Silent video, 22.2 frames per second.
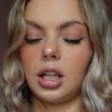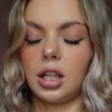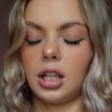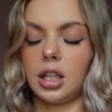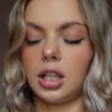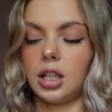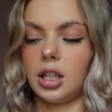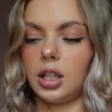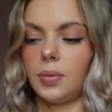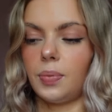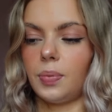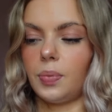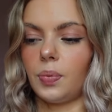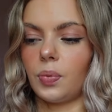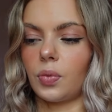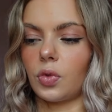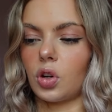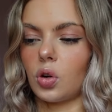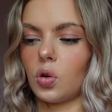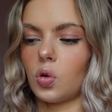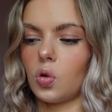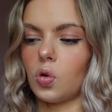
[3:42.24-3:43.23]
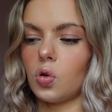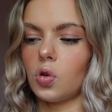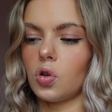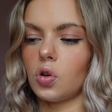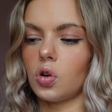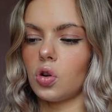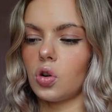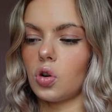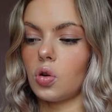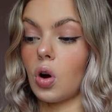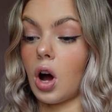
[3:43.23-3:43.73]

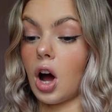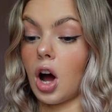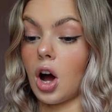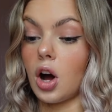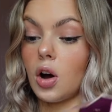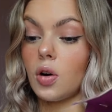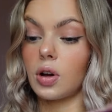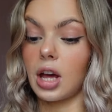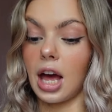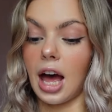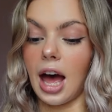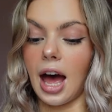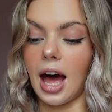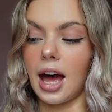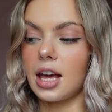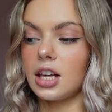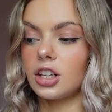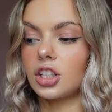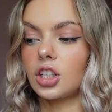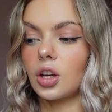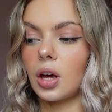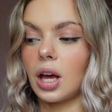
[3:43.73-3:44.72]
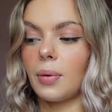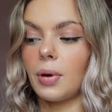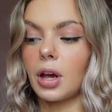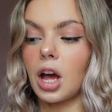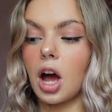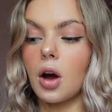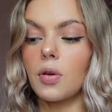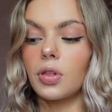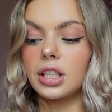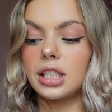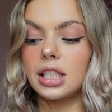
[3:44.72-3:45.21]
oh, okay. So here we
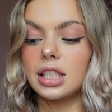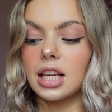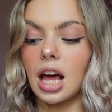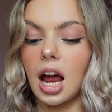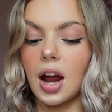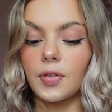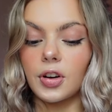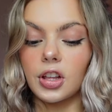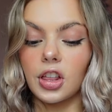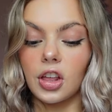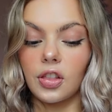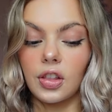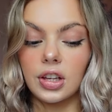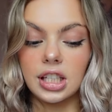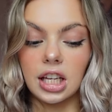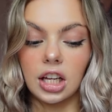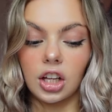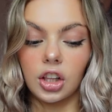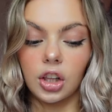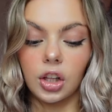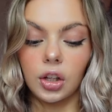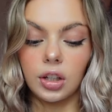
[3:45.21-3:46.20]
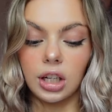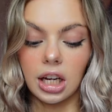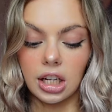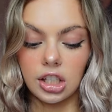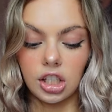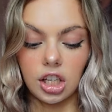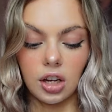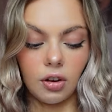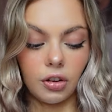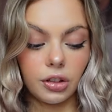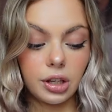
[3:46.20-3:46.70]
go. This is everything that's included.
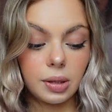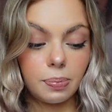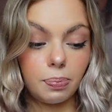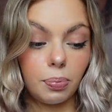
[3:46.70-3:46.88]
So you've got this